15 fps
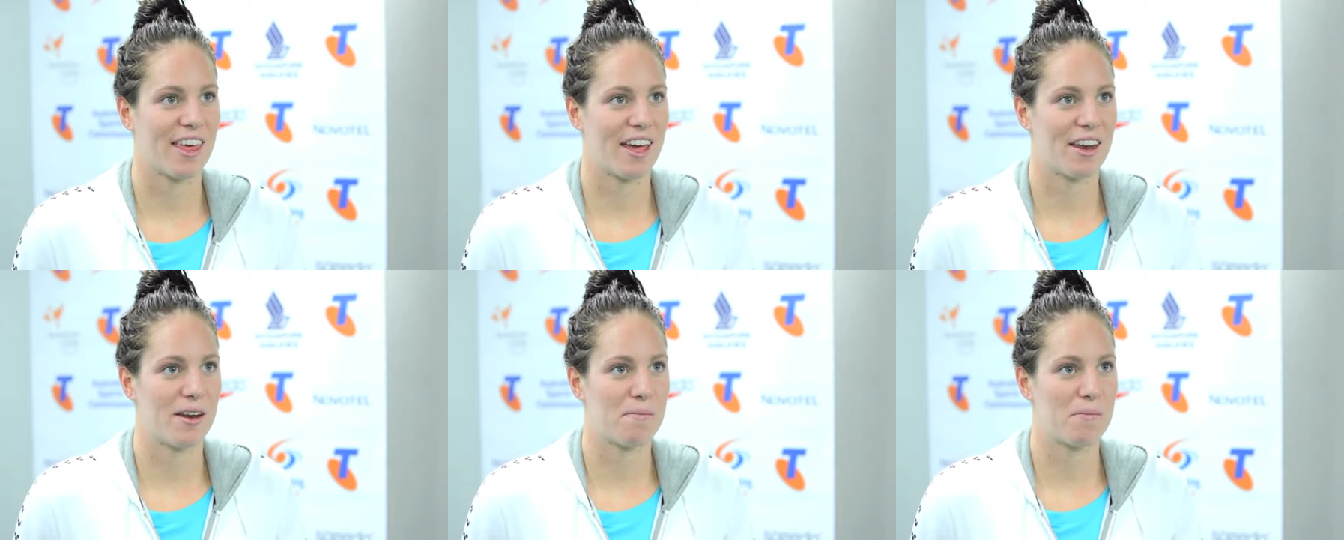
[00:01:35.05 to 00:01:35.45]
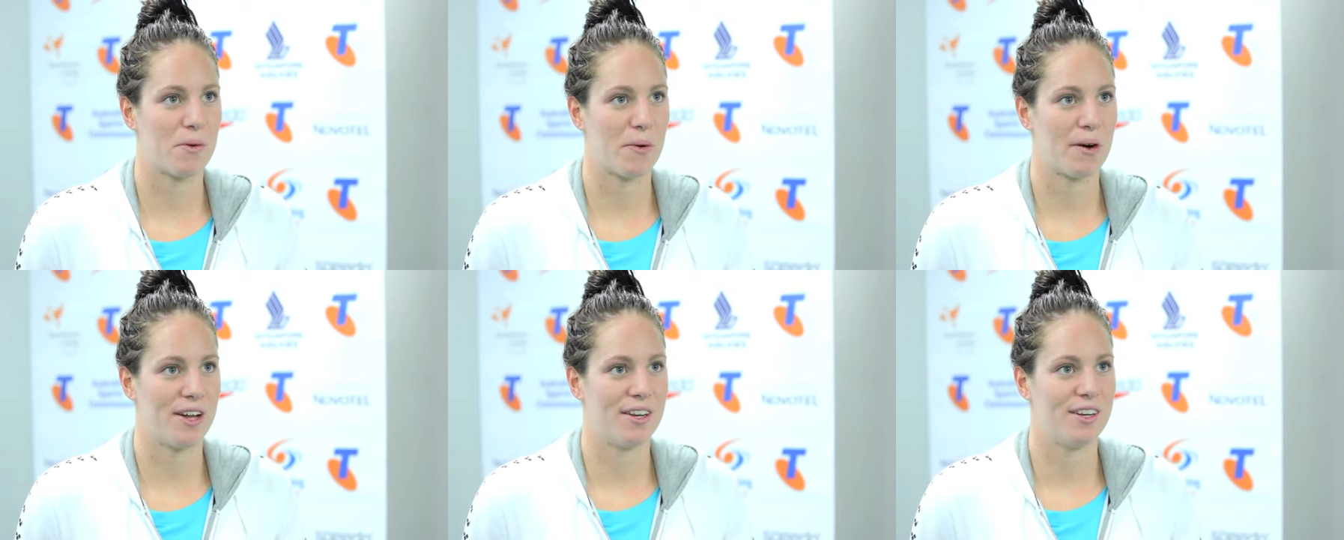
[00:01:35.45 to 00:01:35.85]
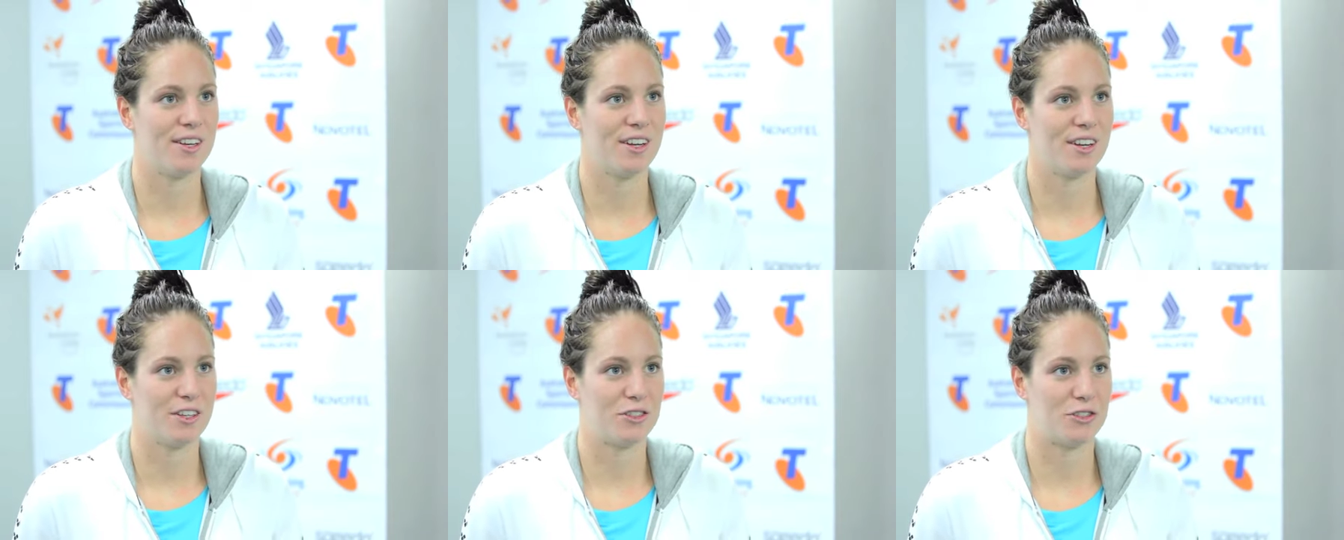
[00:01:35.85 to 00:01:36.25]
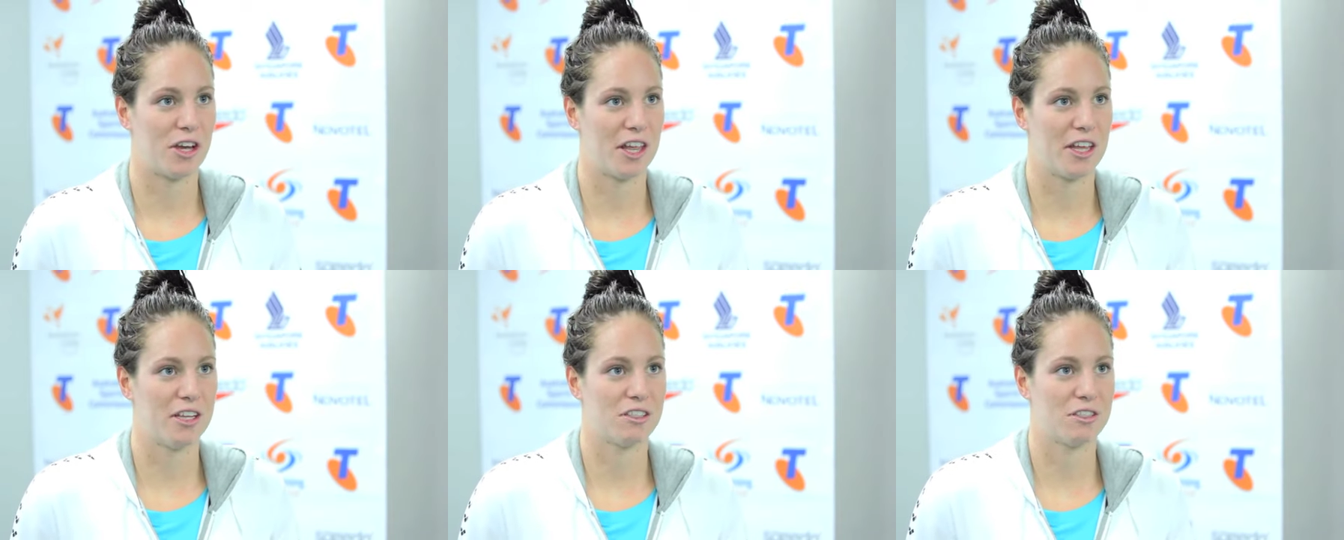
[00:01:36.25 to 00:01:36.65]
that number one
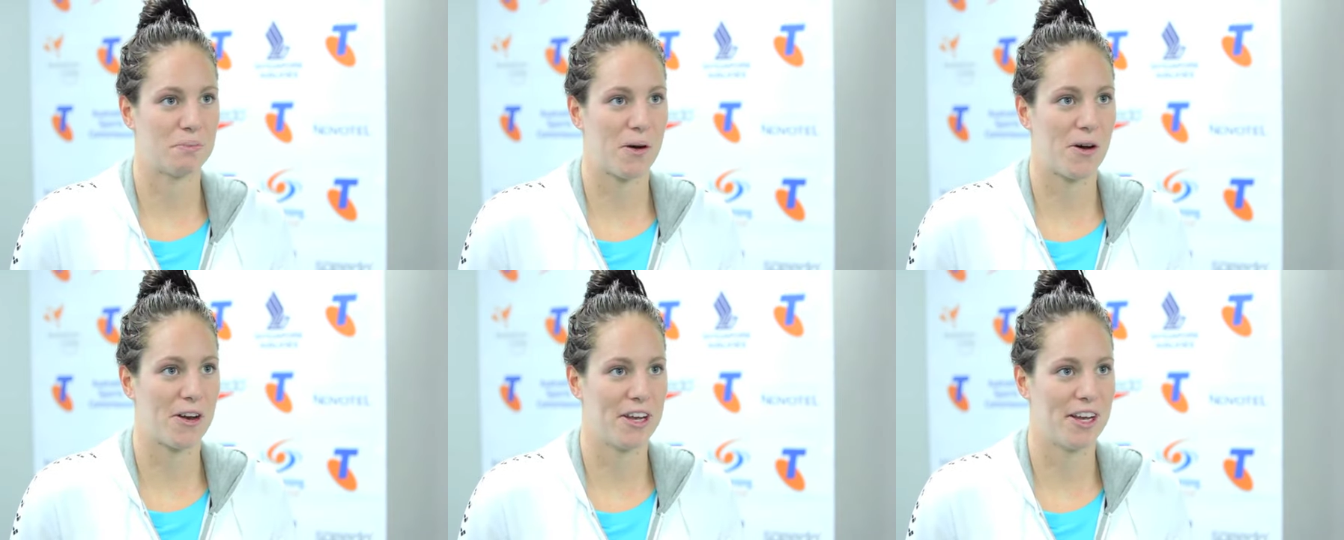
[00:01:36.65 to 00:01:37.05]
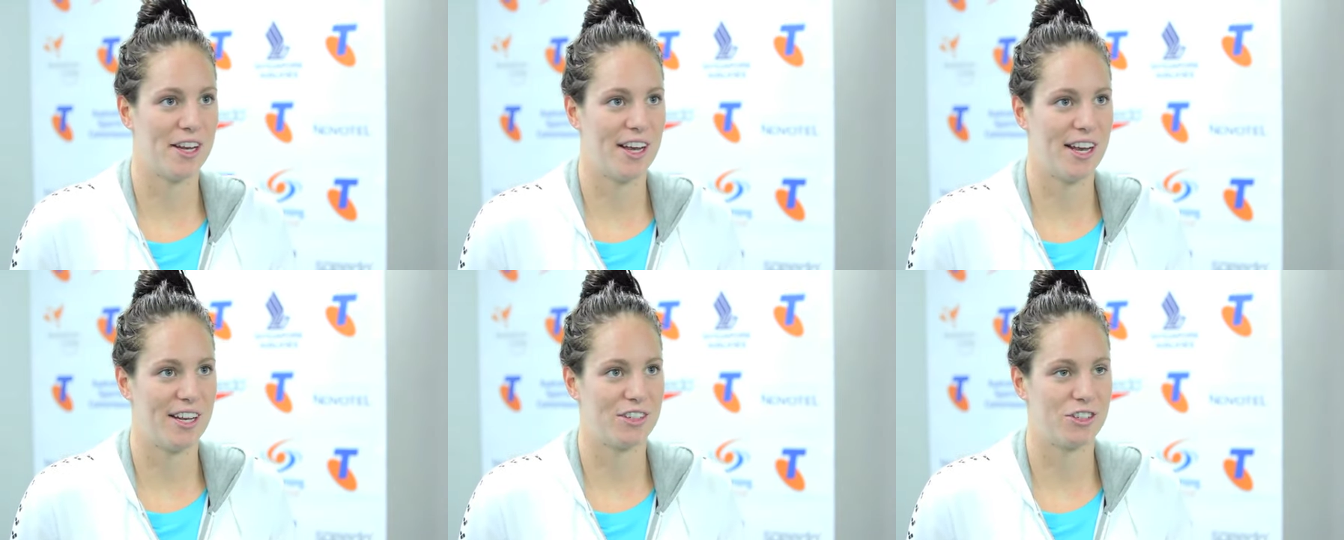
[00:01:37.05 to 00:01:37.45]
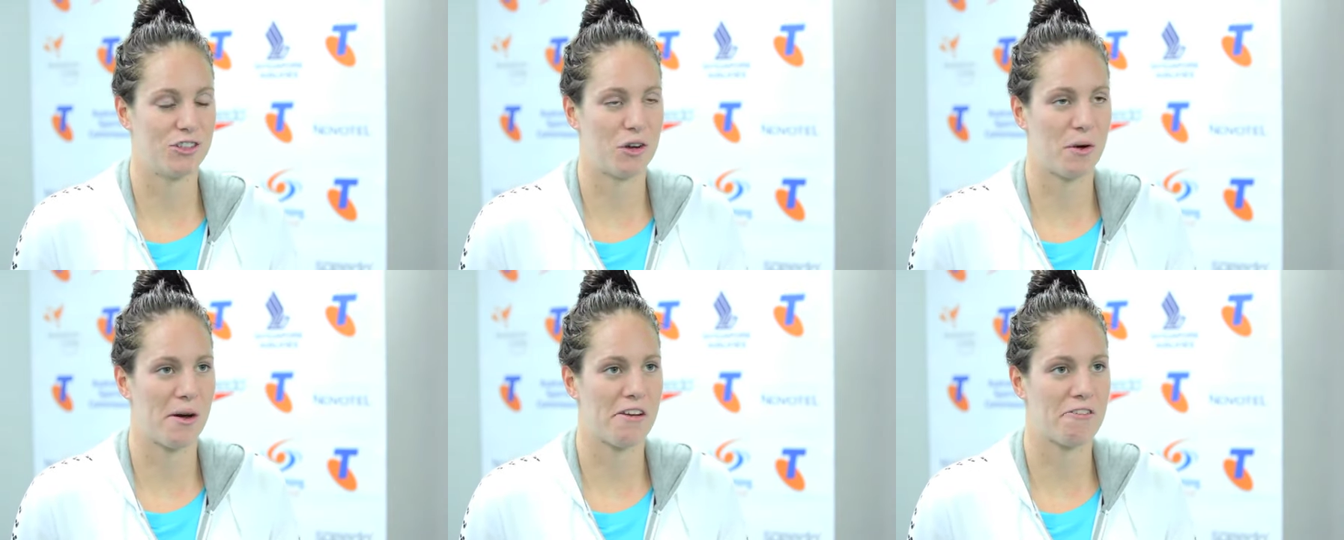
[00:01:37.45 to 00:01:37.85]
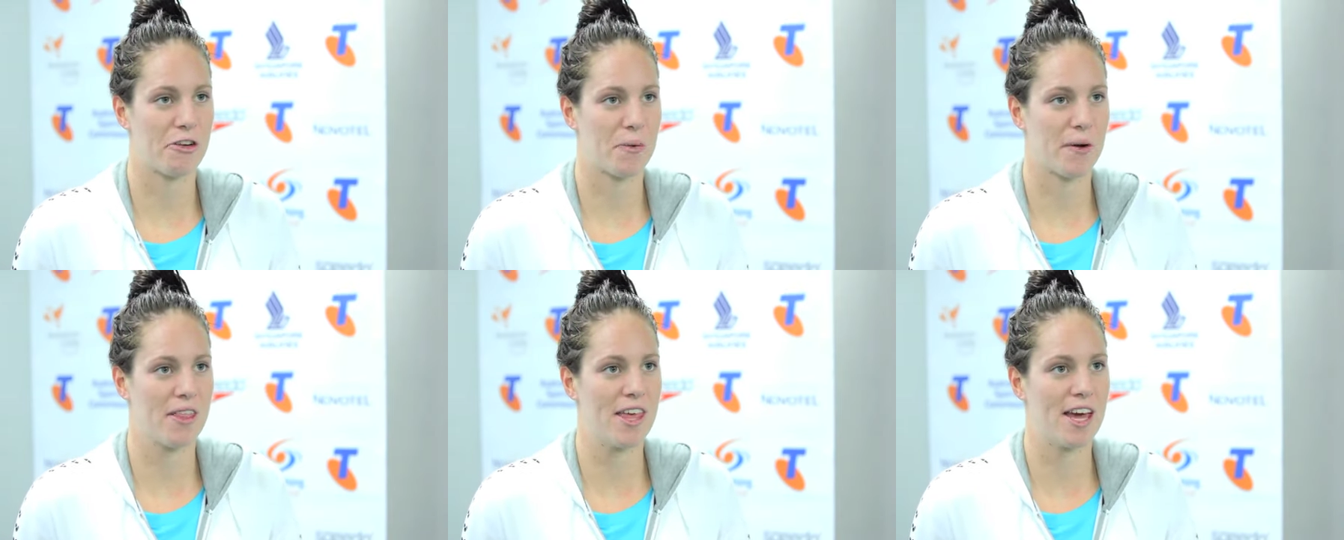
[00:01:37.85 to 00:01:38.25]
Australian spot and show
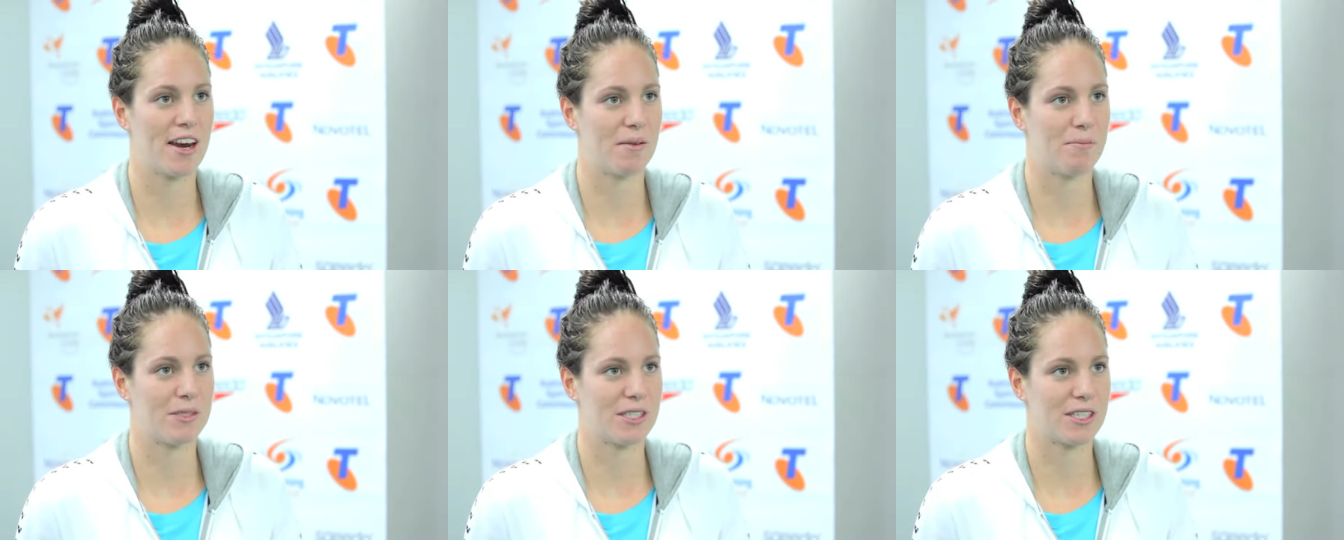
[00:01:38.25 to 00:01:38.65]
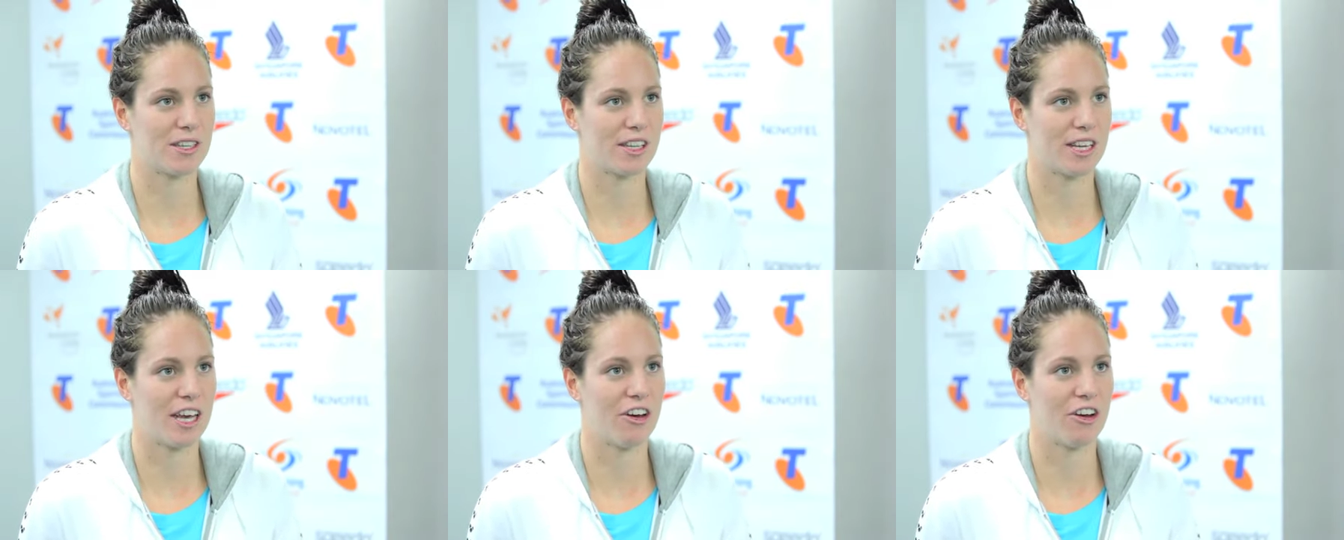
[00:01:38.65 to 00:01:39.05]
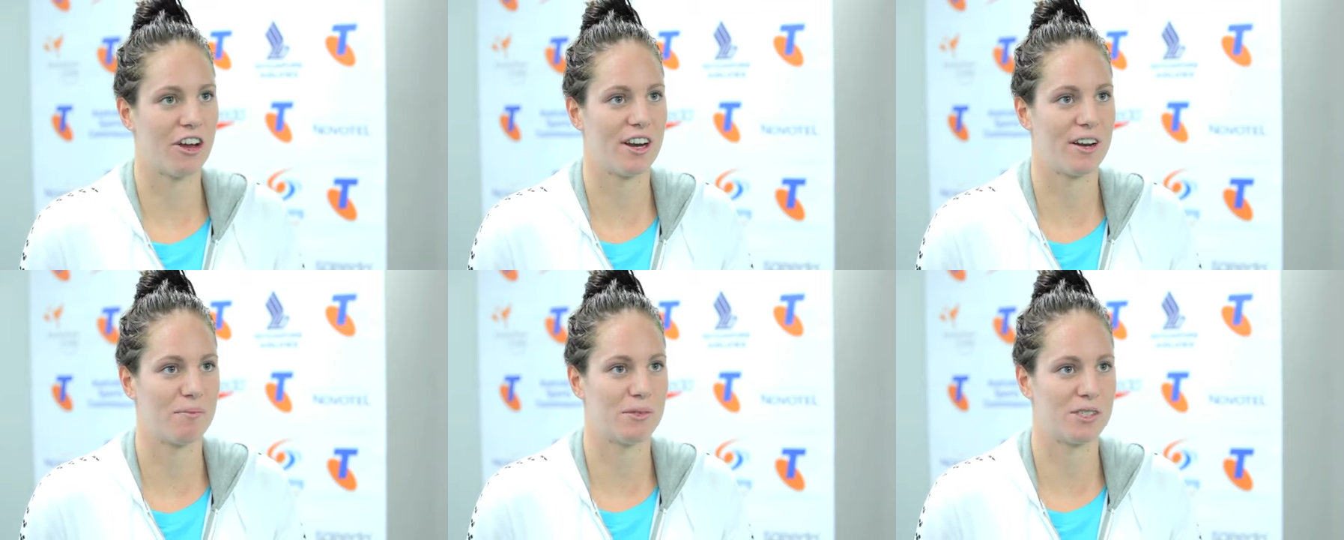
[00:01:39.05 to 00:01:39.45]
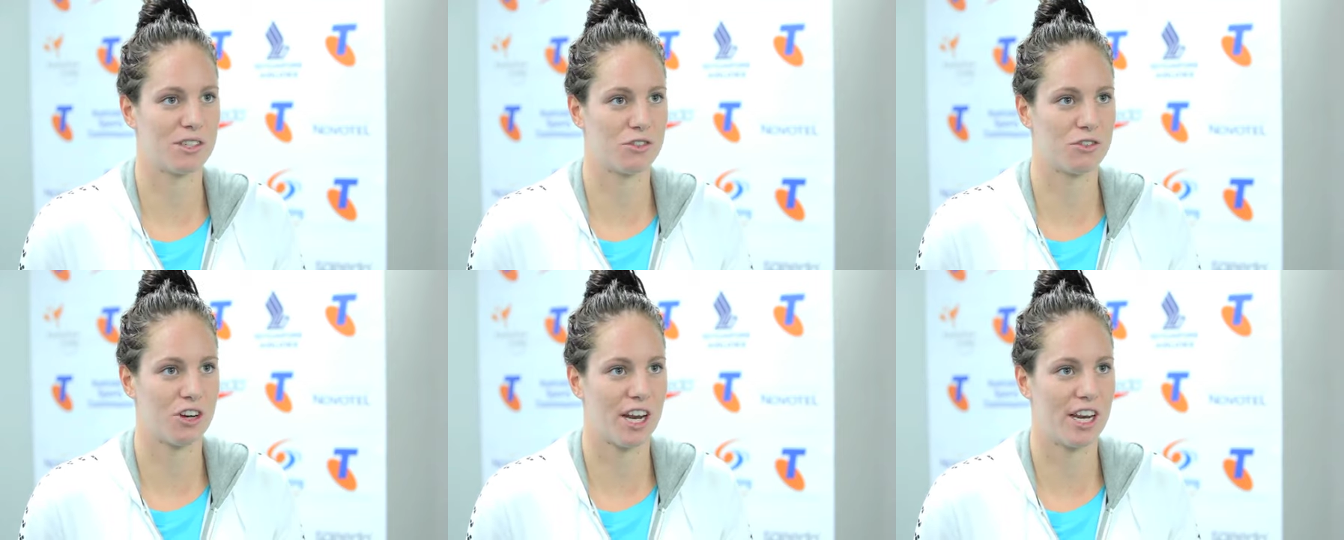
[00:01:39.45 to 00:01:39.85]
everyone that I'm still here and I'm
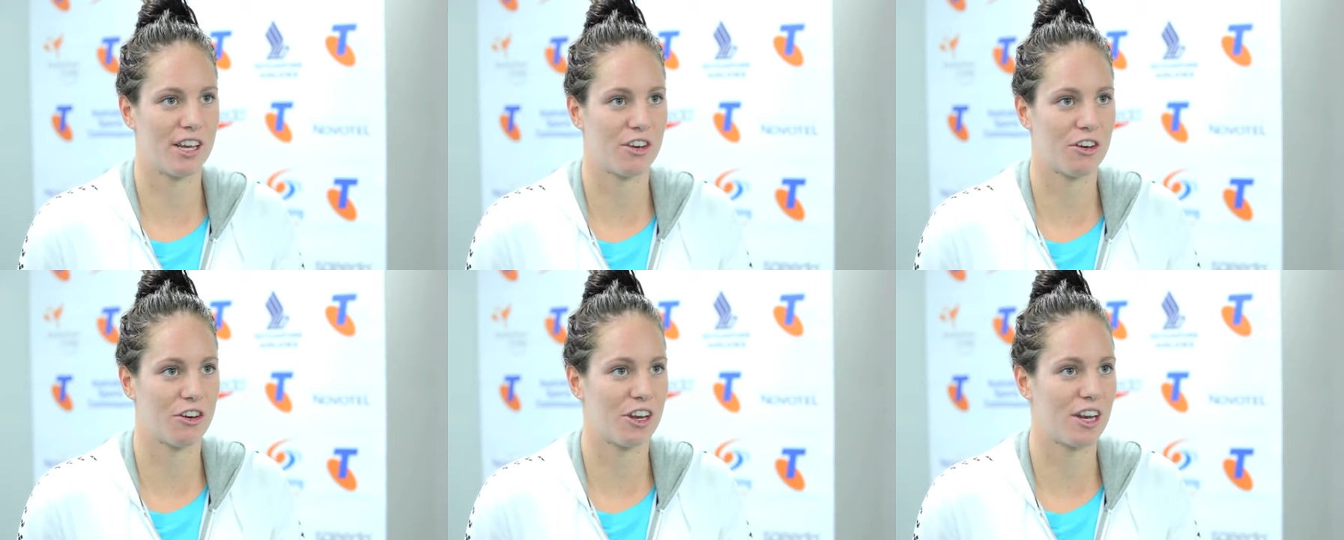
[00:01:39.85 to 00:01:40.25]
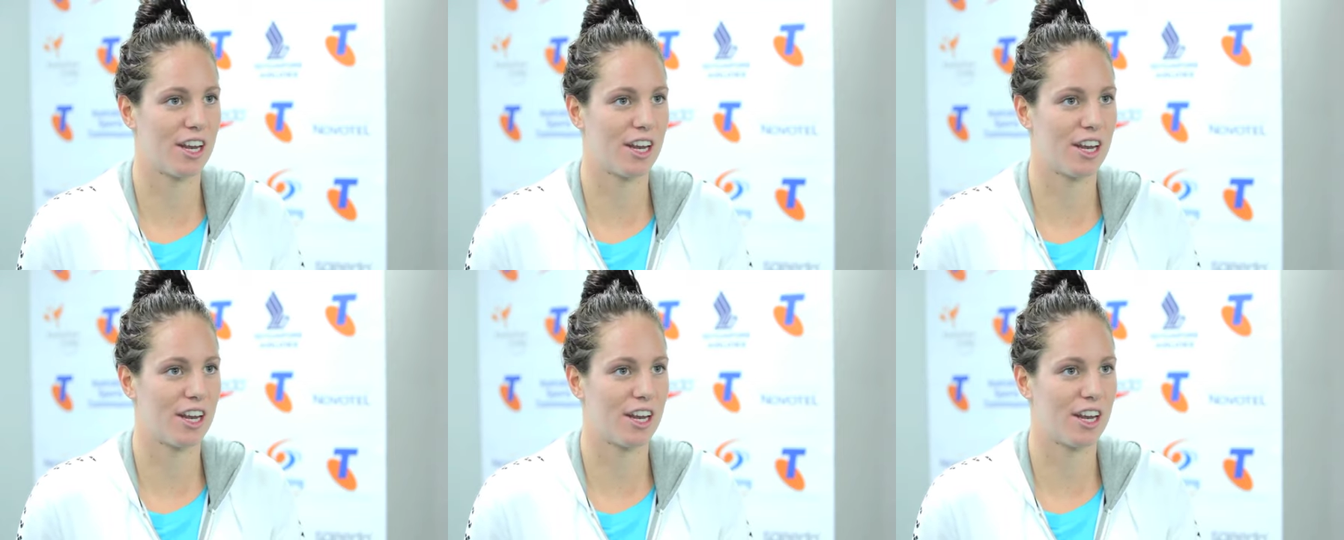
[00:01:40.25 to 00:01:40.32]
still training good,